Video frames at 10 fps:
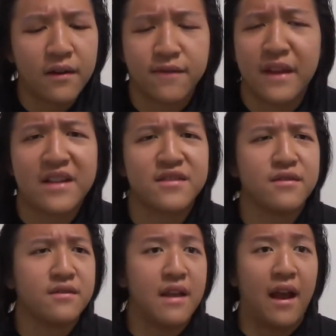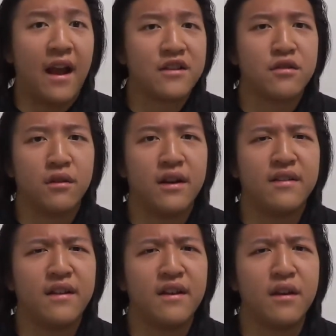if that's actually
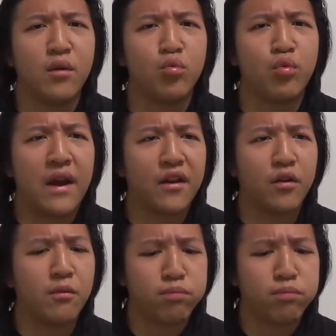the regular